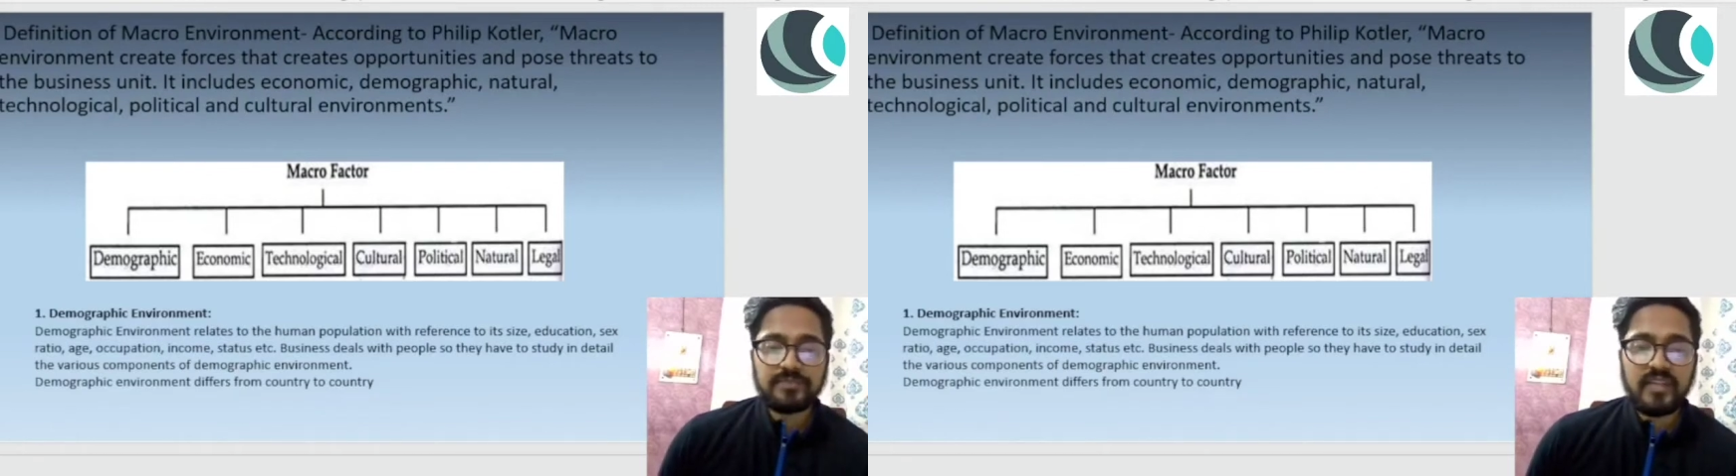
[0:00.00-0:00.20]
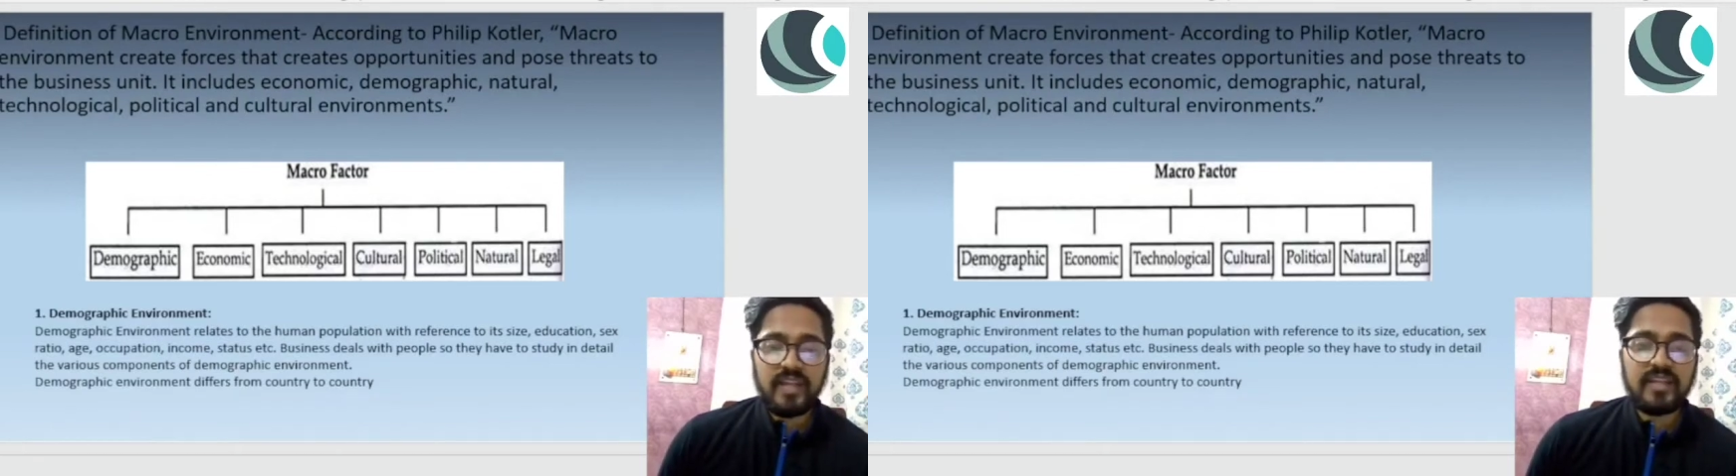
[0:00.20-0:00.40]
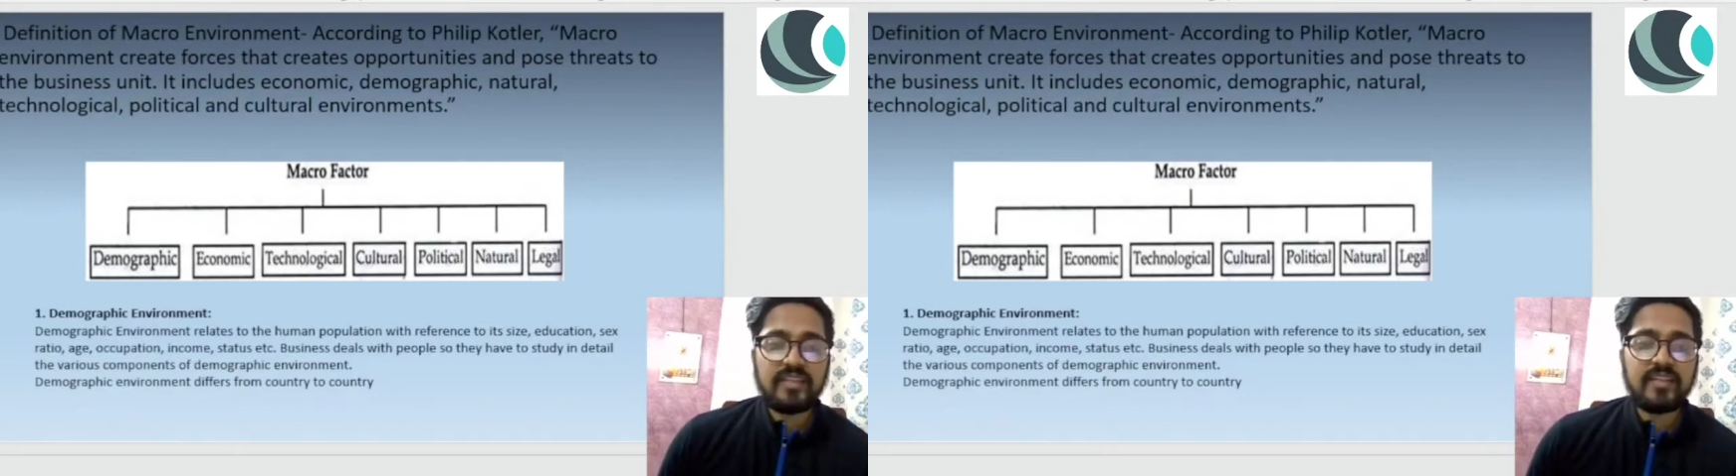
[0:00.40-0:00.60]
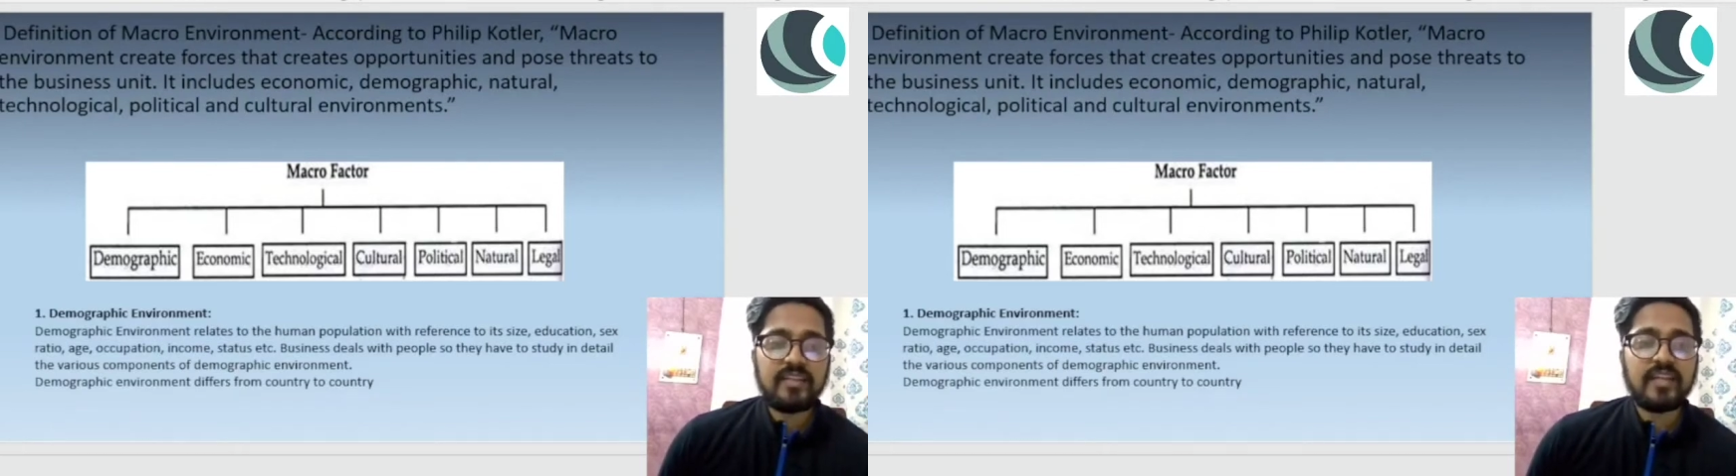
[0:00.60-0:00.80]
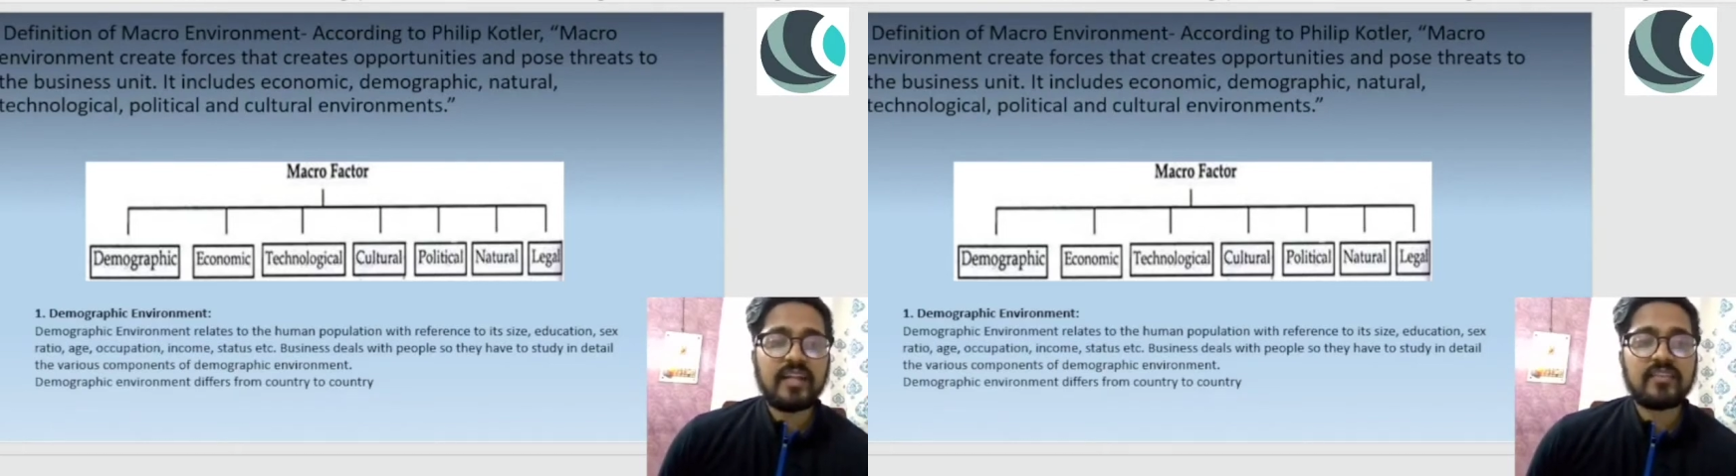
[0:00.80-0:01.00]
Anything
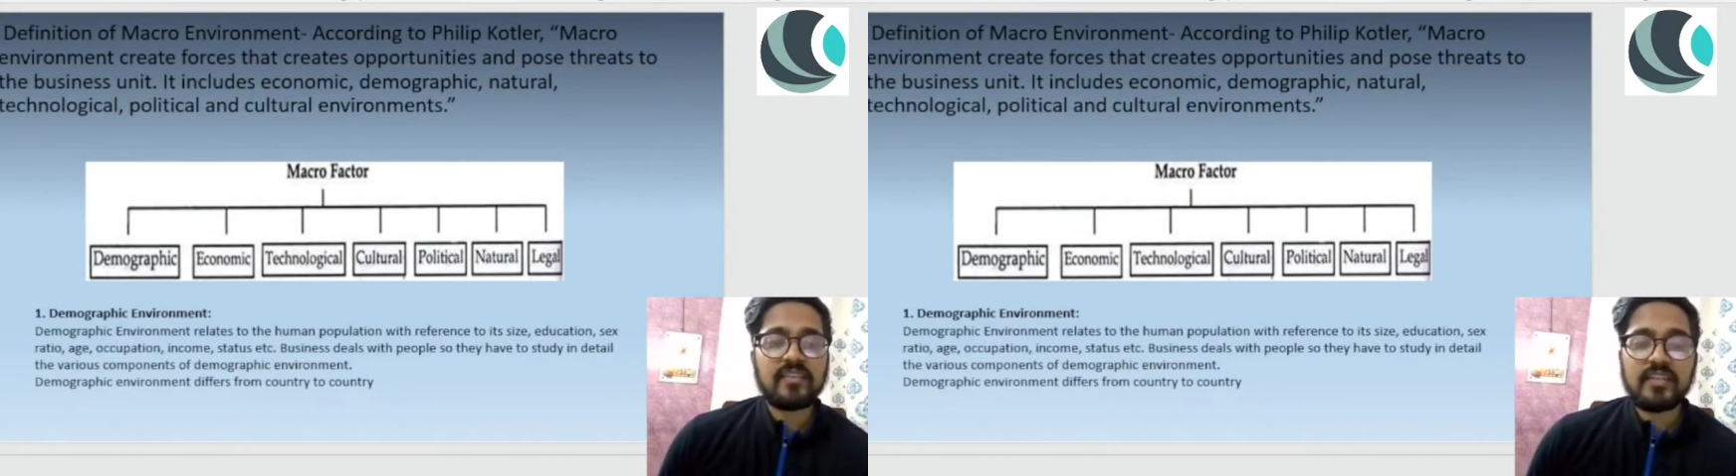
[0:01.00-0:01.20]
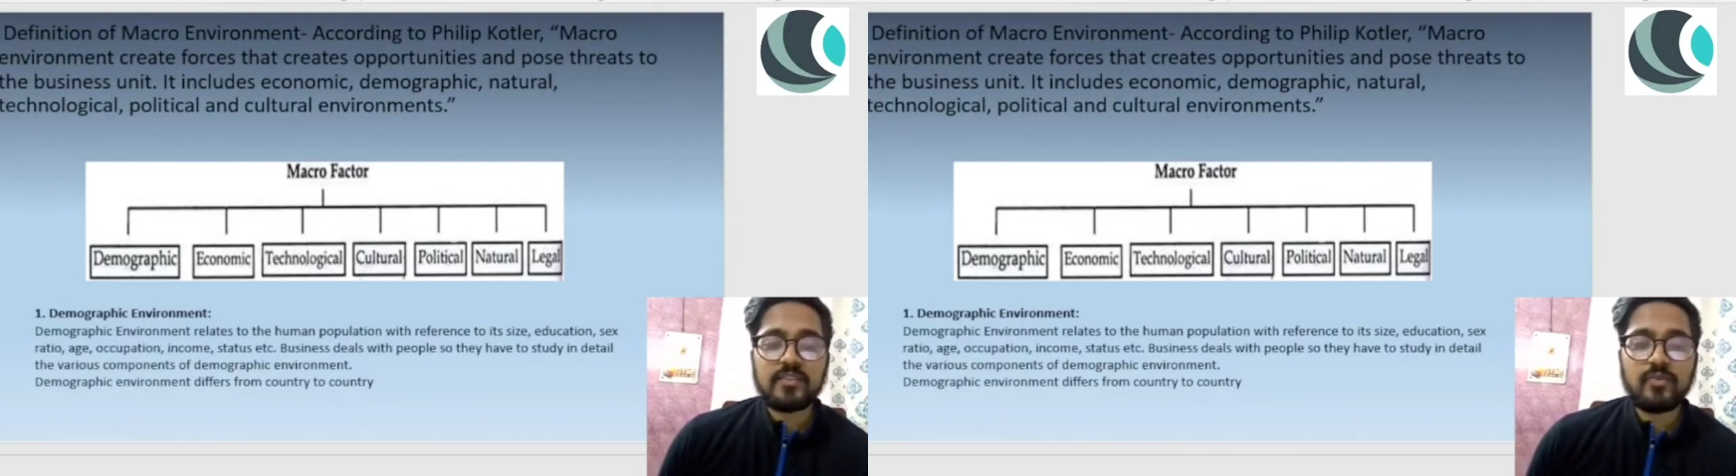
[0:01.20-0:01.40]
that relates to